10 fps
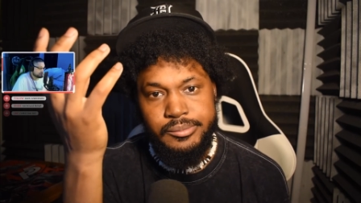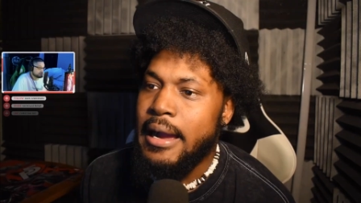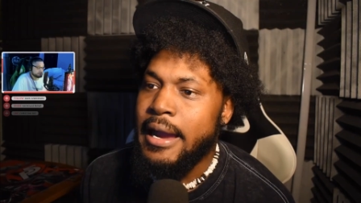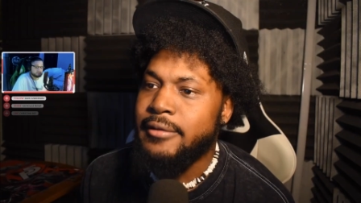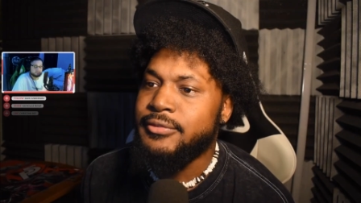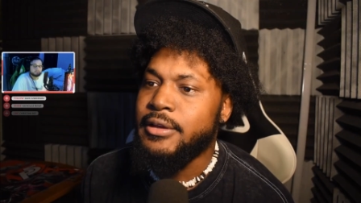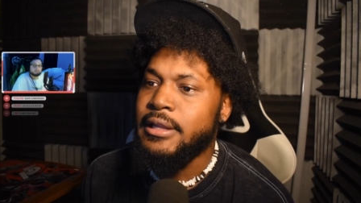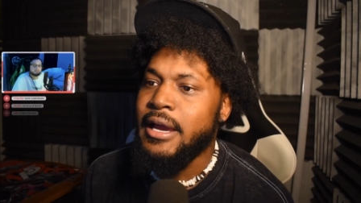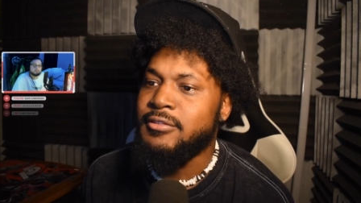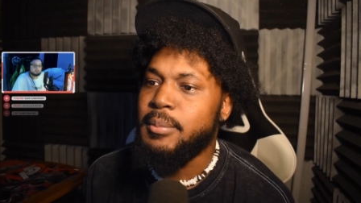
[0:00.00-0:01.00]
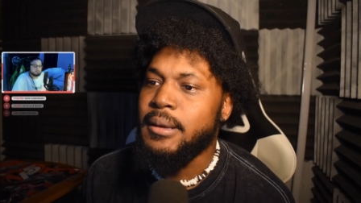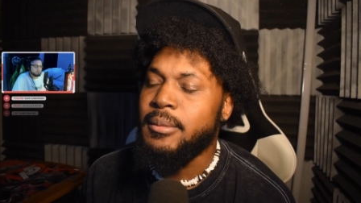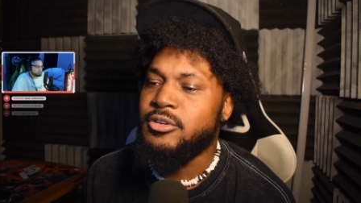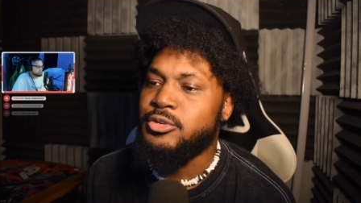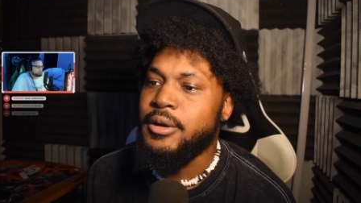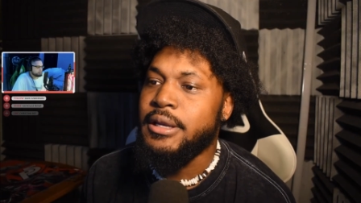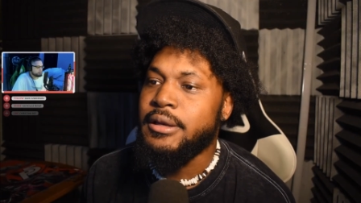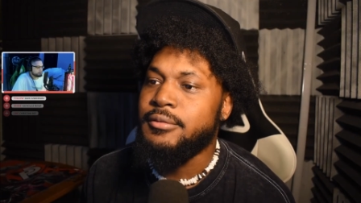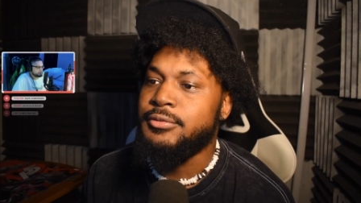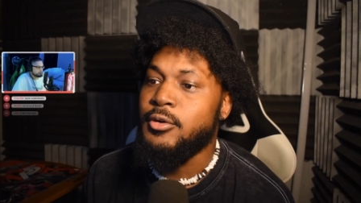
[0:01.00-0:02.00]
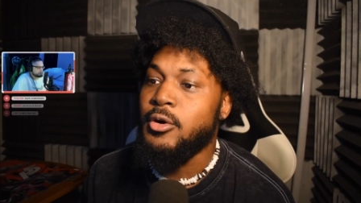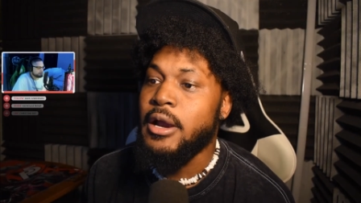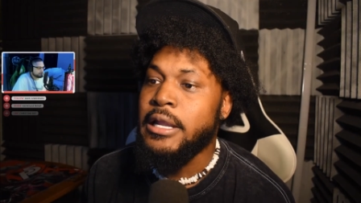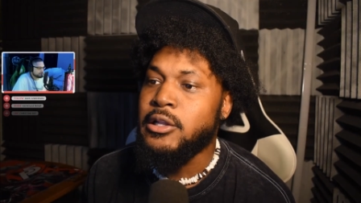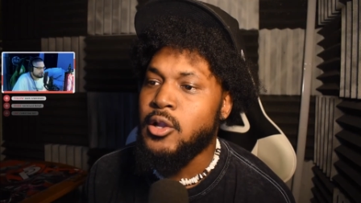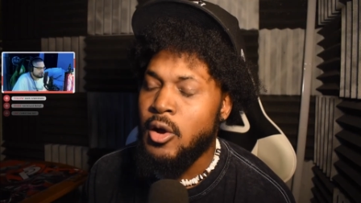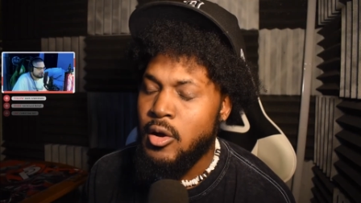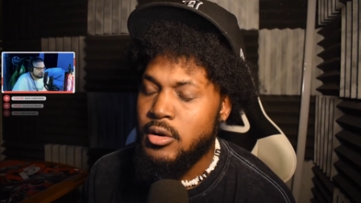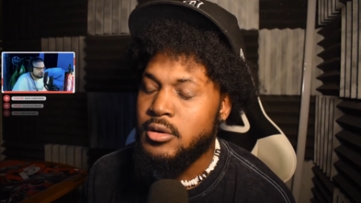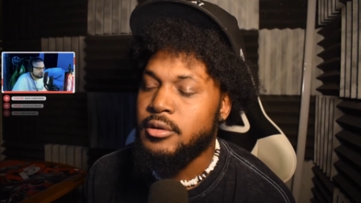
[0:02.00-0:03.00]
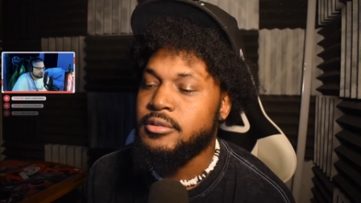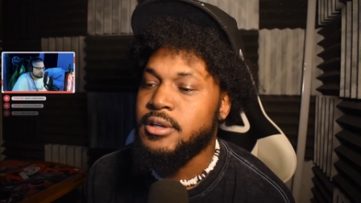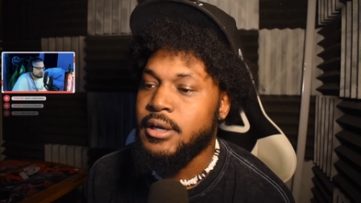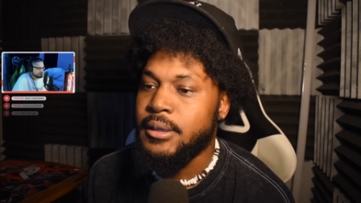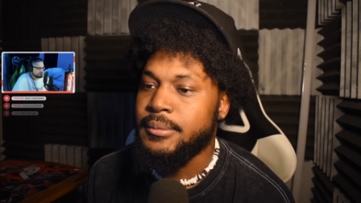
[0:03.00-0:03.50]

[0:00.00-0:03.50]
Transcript: I feel I've been mistreated for a long time.